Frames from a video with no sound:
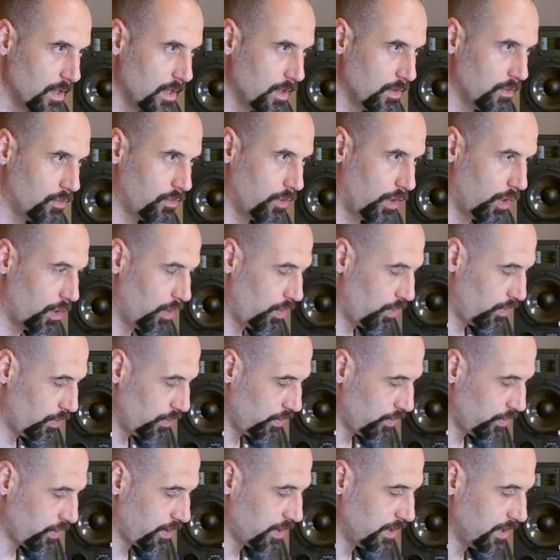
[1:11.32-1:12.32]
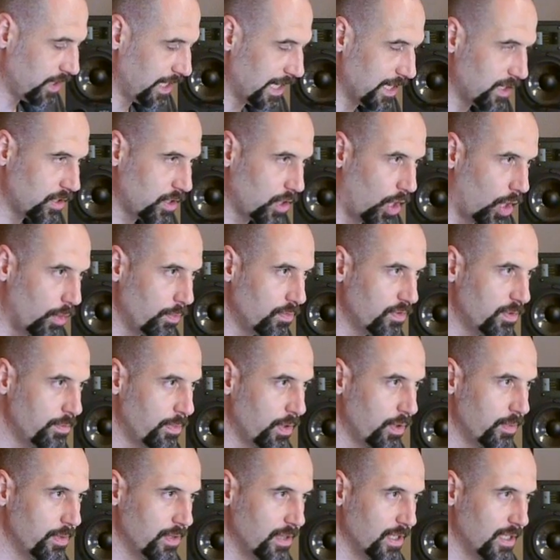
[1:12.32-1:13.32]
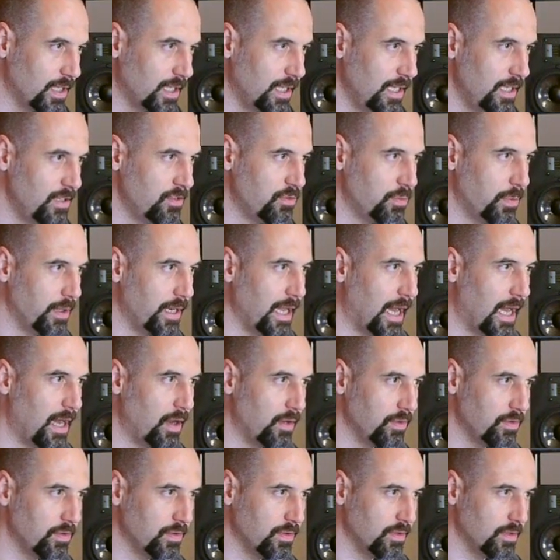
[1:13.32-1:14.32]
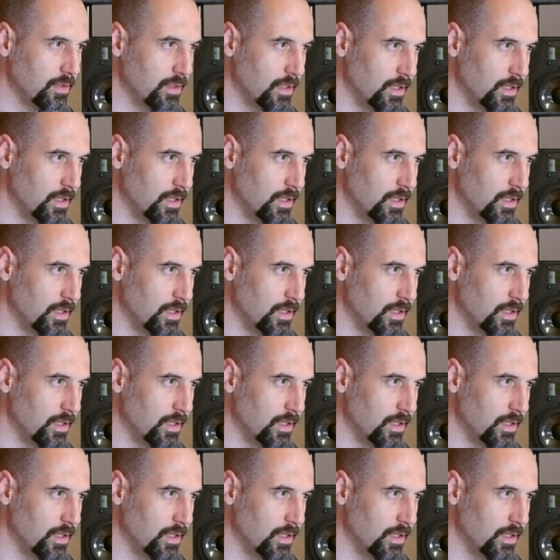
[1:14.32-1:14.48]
So you can get comfortable with the keys without